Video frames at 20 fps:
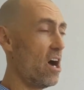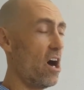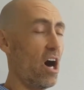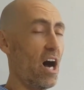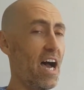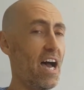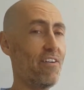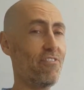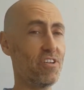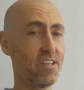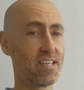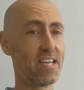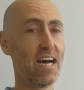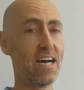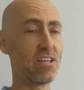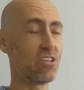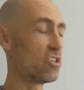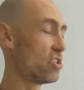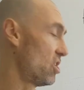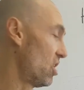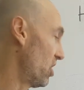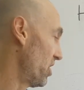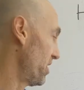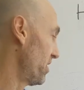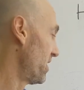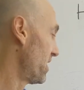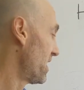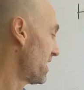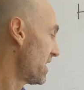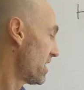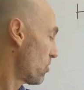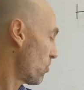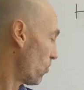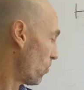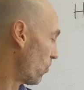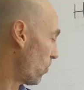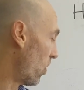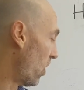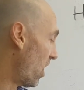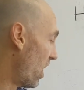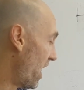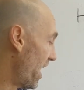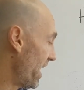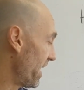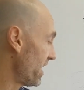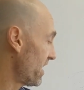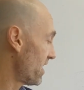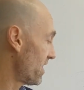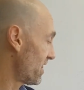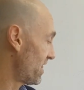I haven't touched on why